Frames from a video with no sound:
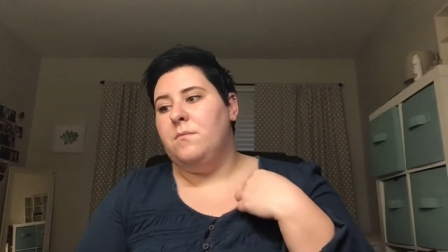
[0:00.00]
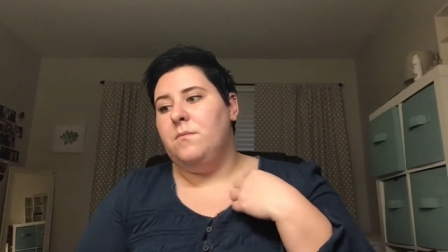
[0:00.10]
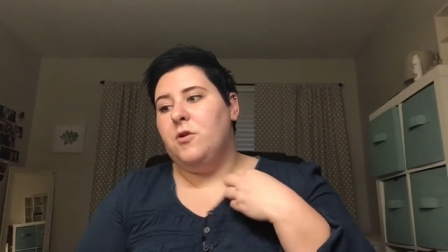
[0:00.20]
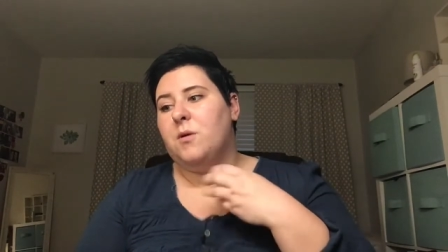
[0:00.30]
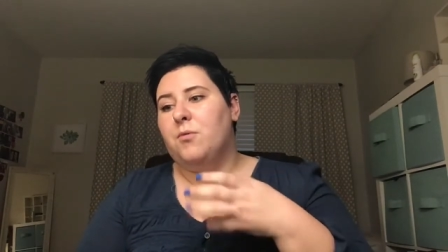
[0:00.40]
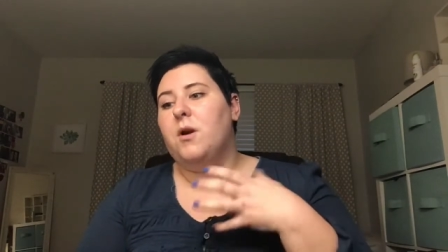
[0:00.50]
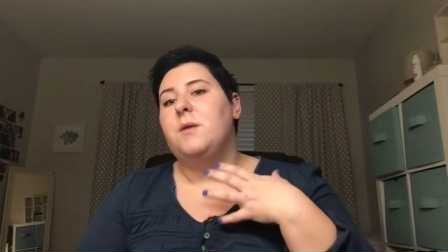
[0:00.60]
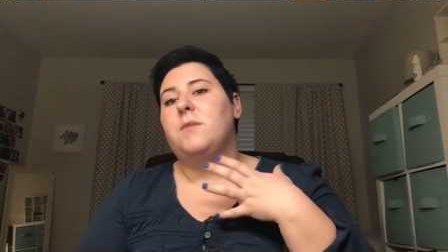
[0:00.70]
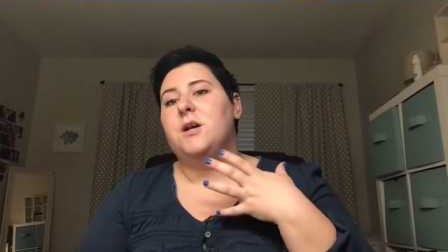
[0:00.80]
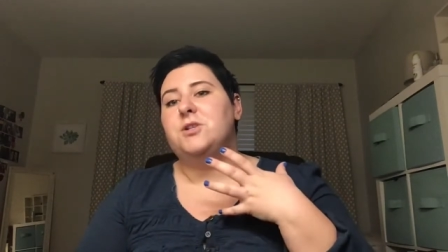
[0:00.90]
you can pretty
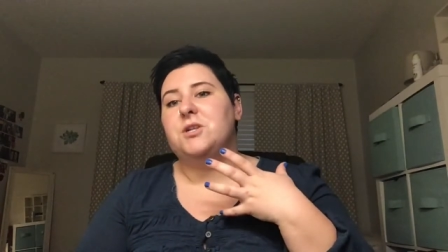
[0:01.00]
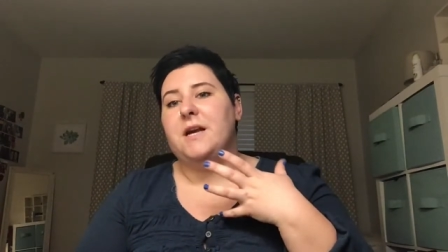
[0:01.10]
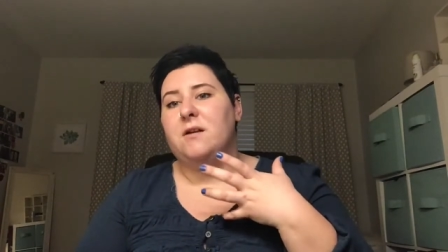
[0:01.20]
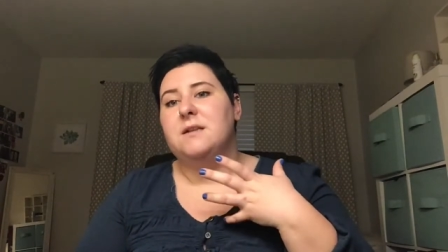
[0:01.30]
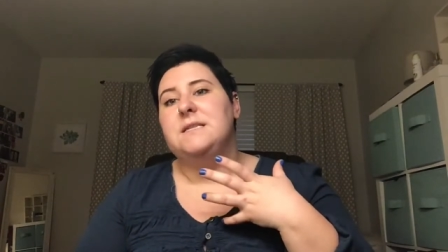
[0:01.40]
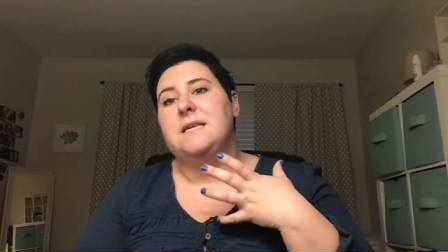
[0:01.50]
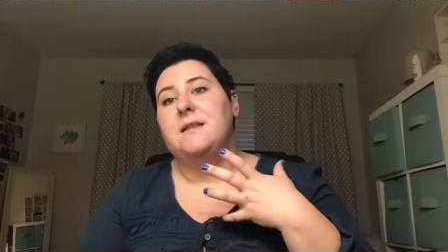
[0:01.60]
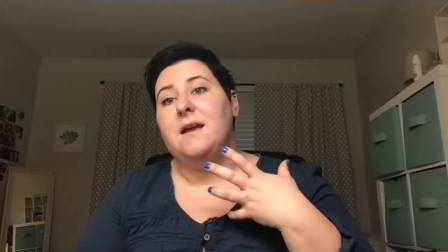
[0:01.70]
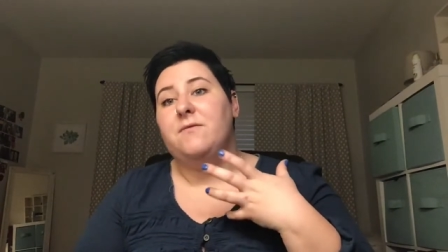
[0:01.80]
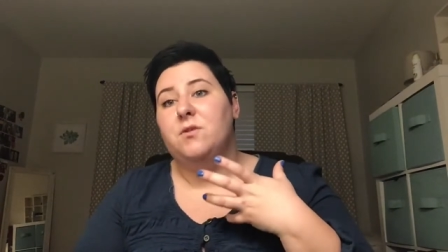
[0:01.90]
much guarantee
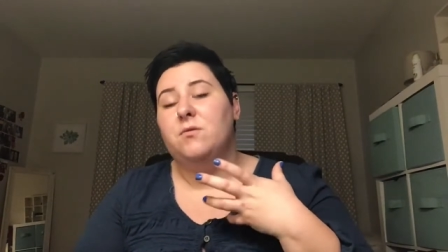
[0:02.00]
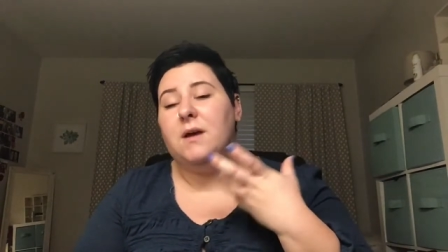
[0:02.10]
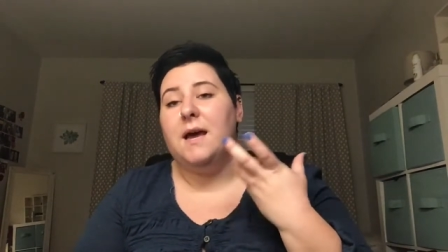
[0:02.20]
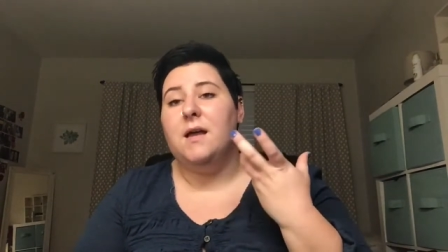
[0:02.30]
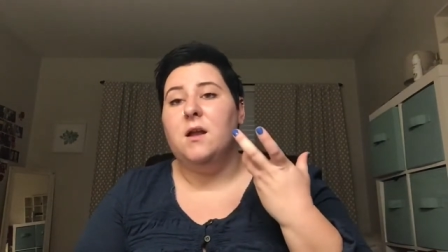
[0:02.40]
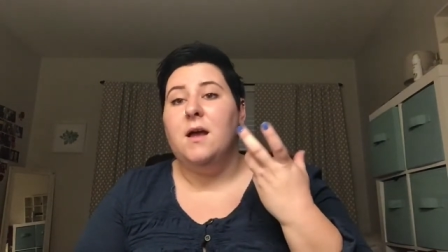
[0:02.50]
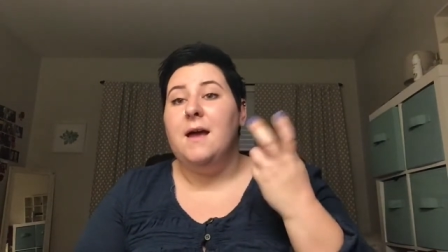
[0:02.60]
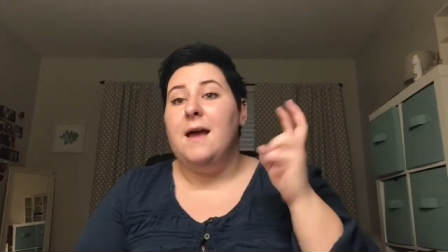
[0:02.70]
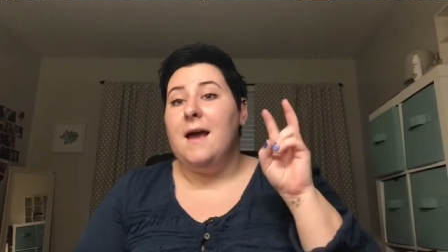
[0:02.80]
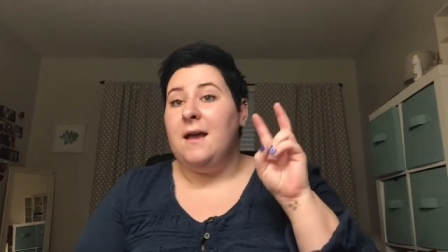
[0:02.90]
that if you get
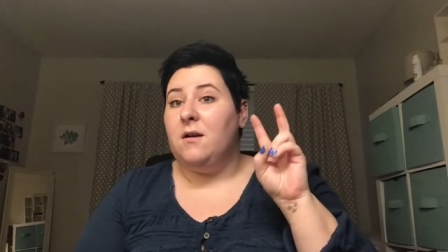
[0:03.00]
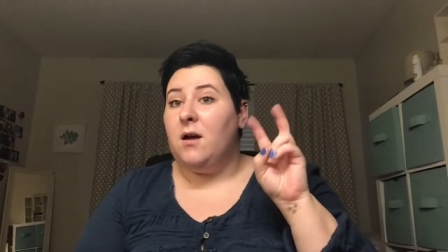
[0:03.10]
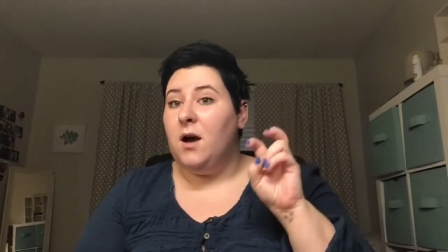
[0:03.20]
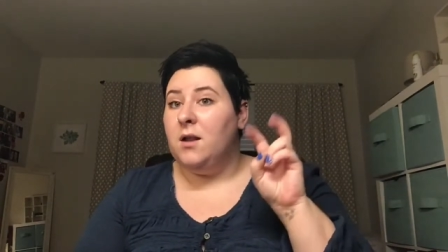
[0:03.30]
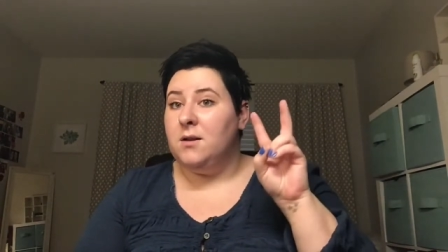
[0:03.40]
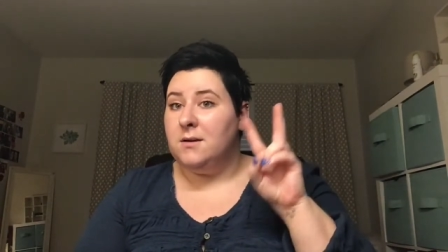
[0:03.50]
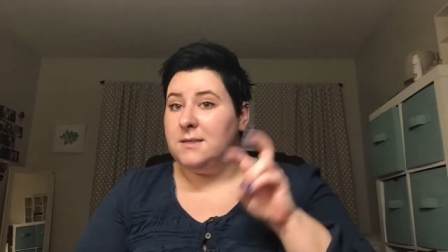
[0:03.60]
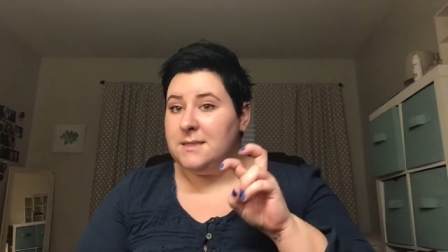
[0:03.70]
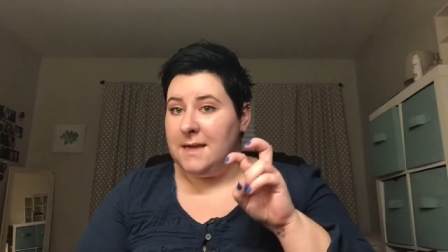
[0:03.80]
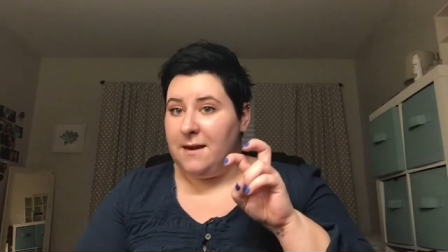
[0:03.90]
a color
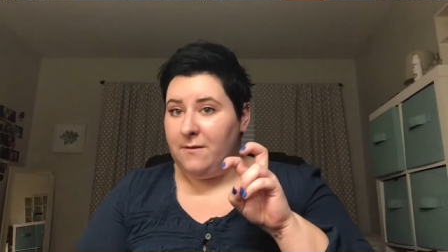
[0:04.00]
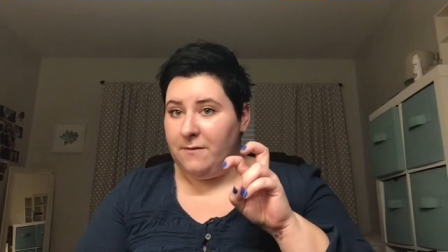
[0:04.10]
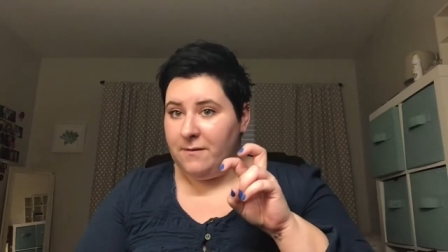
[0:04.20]
safe